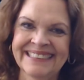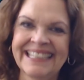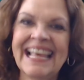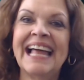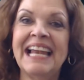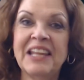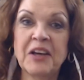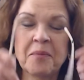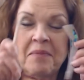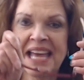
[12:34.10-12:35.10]

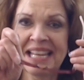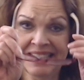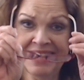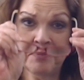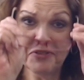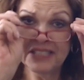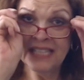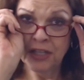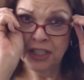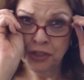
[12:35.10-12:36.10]
Hello, my Libras.
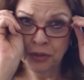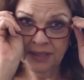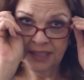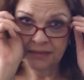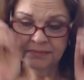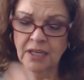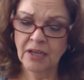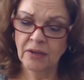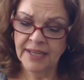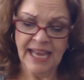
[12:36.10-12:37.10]
How you doing?
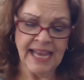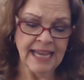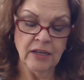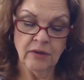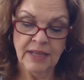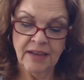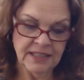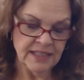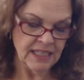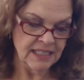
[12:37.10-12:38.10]
Okay, I know.
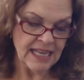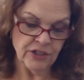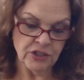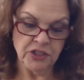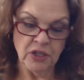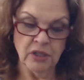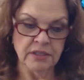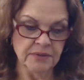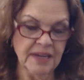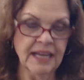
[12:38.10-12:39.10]
Everything's on your
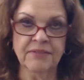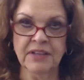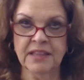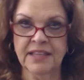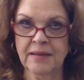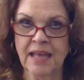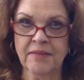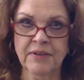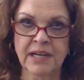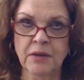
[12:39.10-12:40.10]
shoulders, right? Everything,
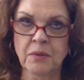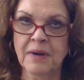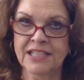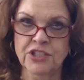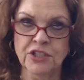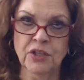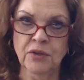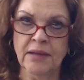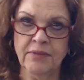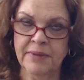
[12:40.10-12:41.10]
everybody wants you.
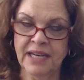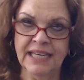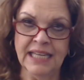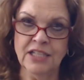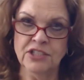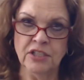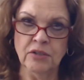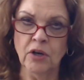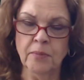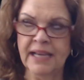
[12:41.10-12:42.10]
Everybody needs you.
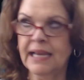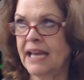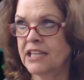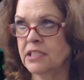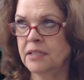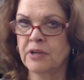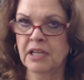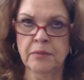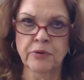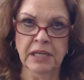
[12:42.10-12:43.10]
Oh my gosh, Libra,
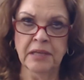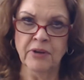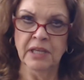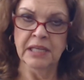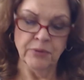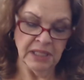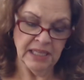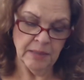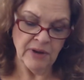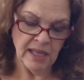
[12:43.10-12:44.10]
Libra, Libra, Libra,
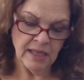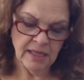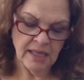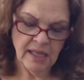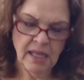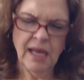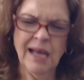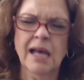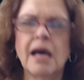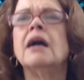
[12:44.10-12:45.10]
Libra.
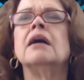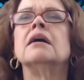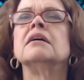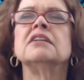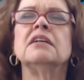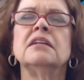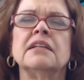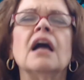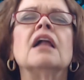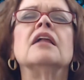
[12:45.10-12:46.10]
Oh,
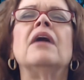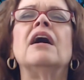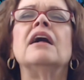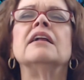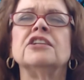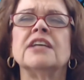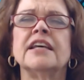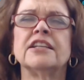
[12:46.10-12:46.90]
tell them all to just,